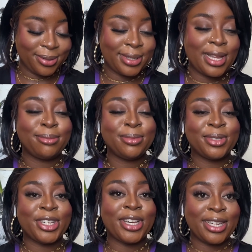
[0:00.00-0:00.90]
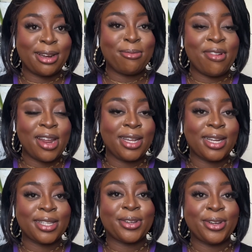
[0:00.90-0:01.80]
I'm good. All right. I'm ready.
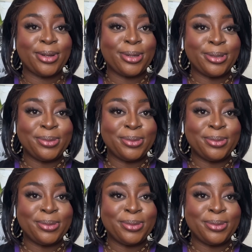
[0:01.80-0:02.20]
Let's go.